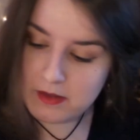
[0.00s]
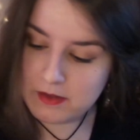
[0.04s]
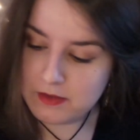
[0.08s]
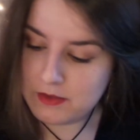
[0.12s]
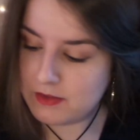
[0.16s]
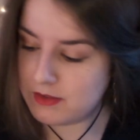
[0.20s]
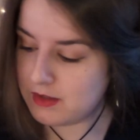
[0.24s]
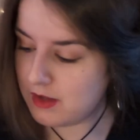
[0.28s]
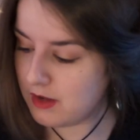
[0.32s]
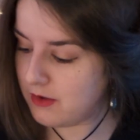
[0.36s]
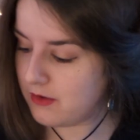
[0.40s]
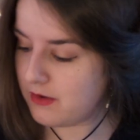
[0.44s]

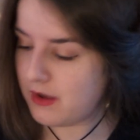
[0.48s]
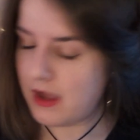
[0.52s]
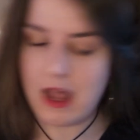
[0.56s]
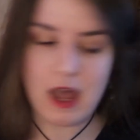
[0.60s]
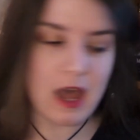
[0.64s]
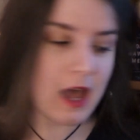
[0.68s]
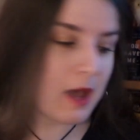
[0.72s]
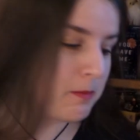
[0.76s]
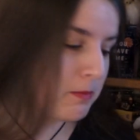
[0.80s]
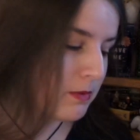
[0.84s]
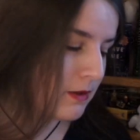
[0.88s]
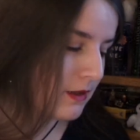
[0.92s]
So
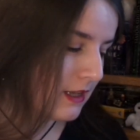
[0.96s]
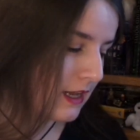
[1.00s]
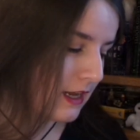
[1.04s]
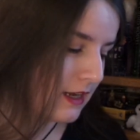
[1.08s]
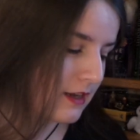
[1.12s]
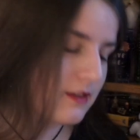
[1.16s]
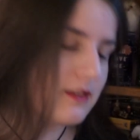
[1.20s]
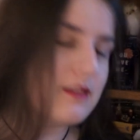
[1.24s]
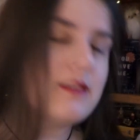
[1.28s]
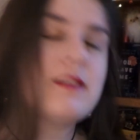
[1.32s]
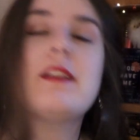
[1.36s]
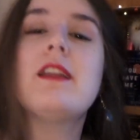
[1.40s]
up
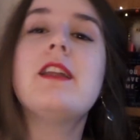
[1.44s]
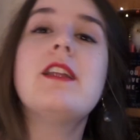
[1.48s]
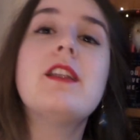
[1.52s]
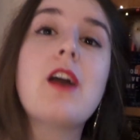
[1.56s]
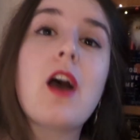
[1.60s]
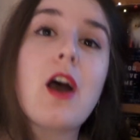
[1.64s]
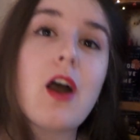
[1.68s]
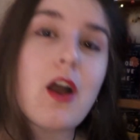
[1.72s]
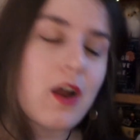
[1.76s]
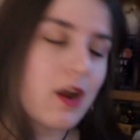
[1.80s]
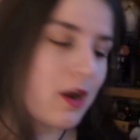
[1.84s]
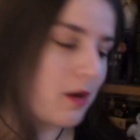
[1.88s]
next in
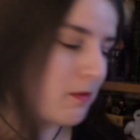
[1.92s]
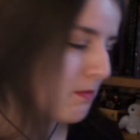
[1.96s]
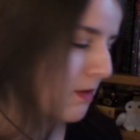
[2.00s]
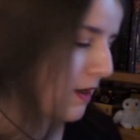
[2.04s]
our